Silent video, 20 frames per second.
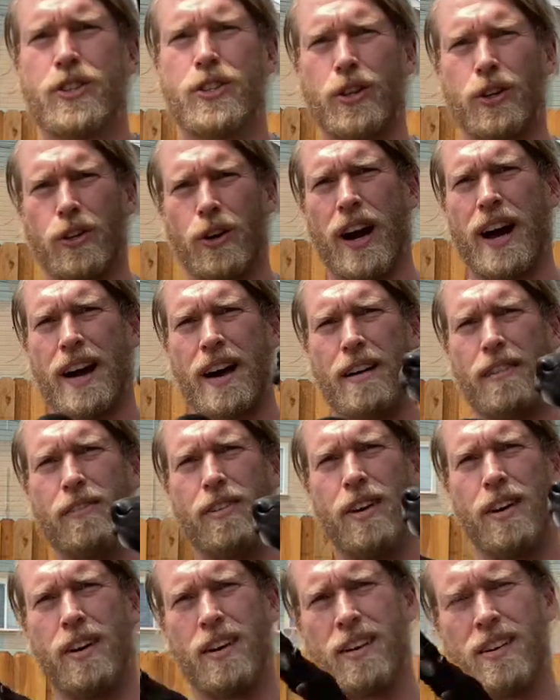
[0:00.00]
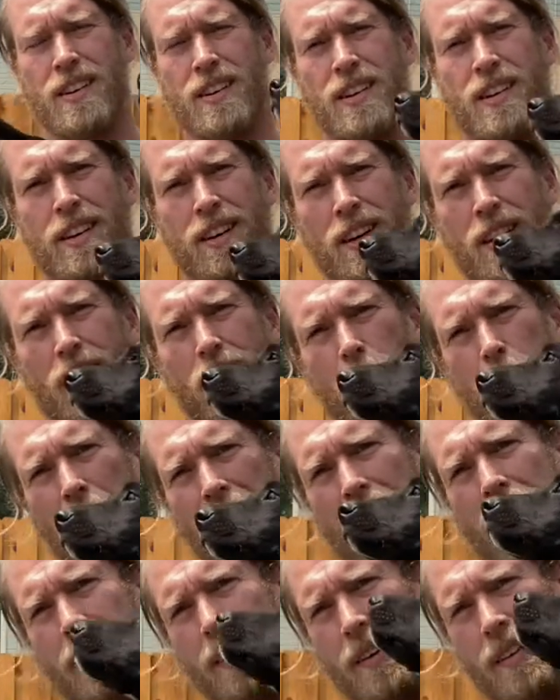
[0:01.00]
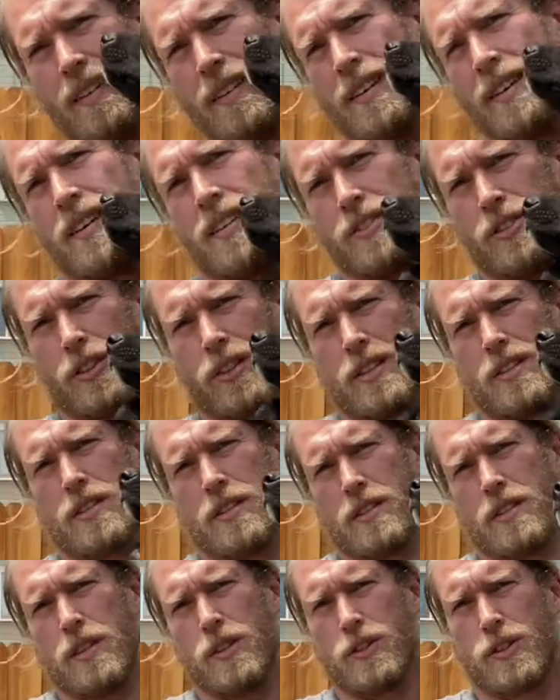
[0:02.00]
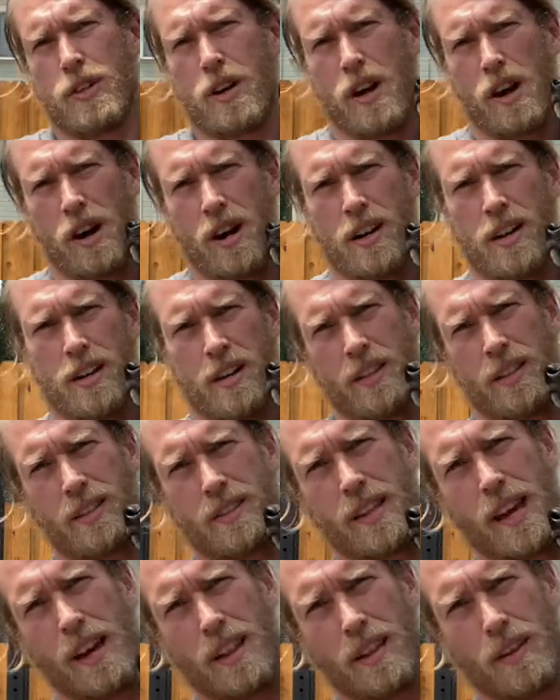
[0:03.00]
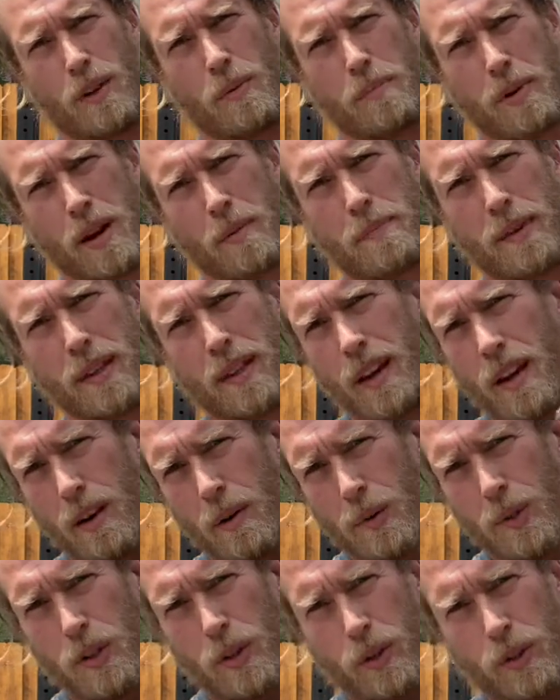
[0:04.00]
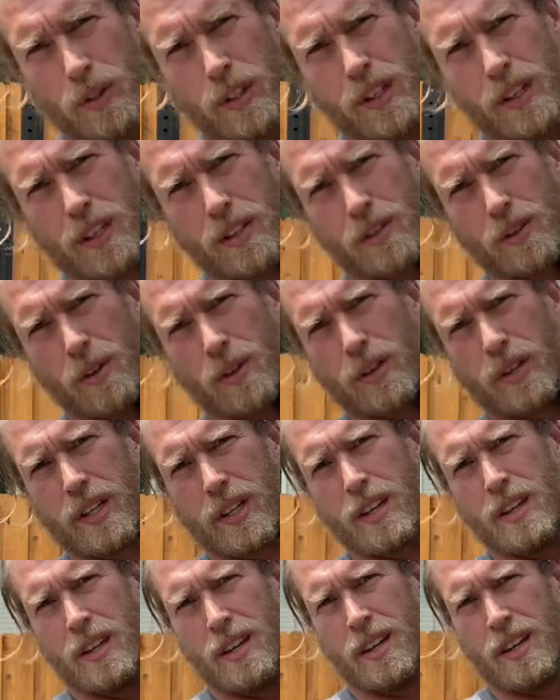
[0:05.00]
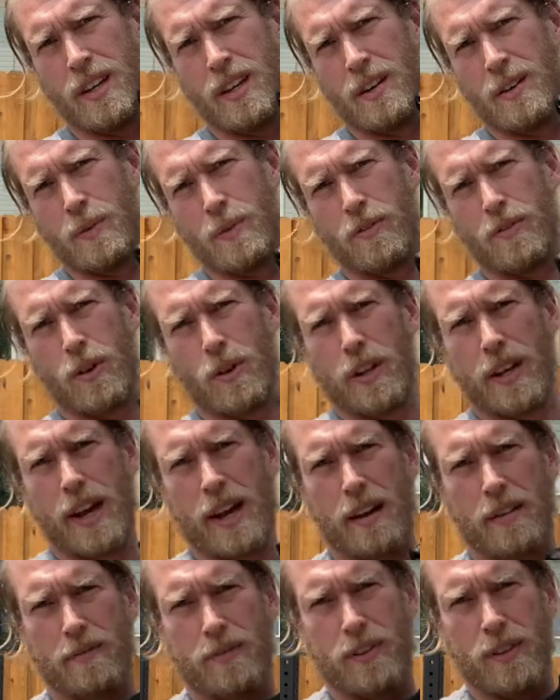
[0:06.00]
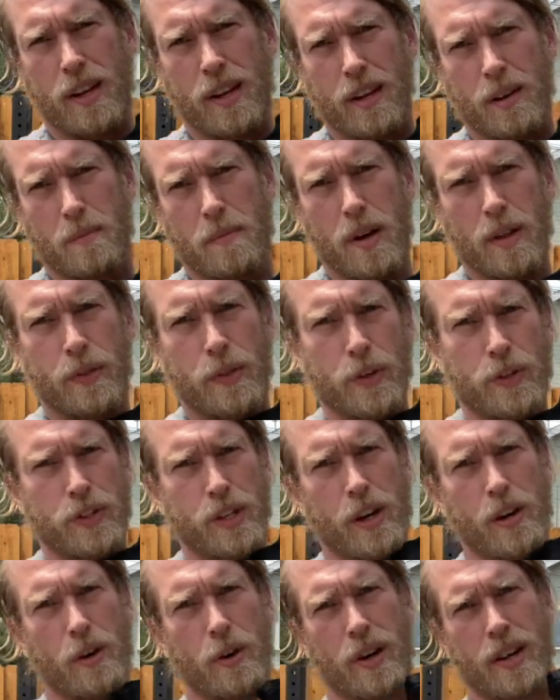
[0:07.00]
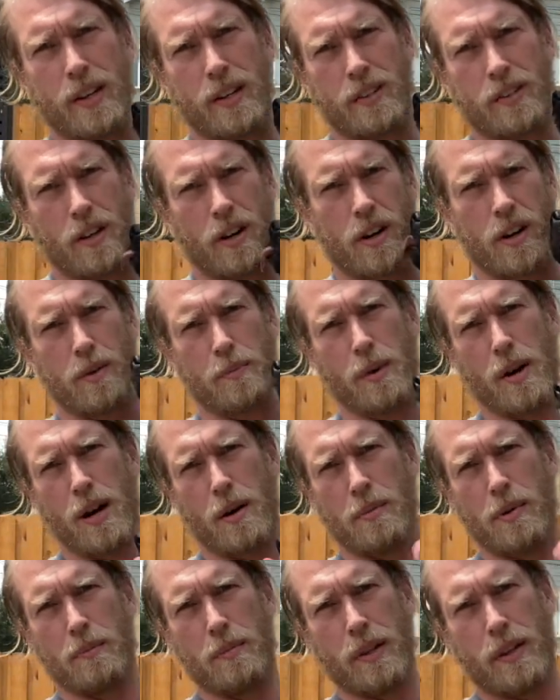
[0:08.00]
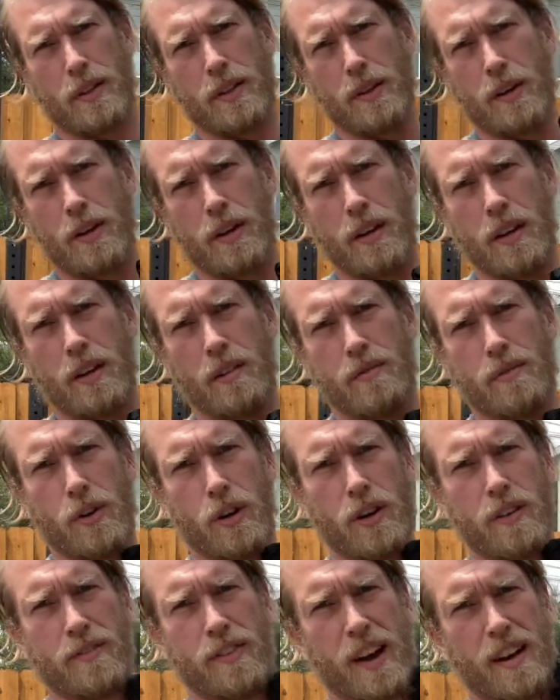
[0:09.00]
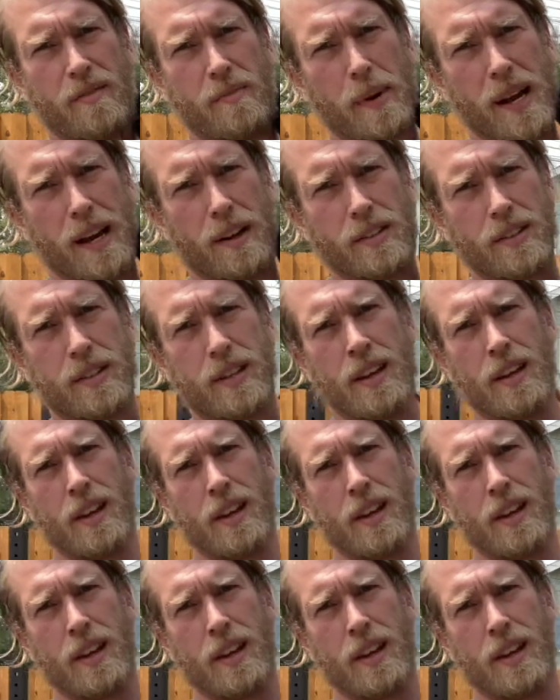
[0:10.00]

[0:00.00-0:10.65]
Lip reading: Do you have a pet? So this is Lazar. He's that little puppy that I was holding. We've only had him for like a month or so, and he's already probably 30, 35 pounds.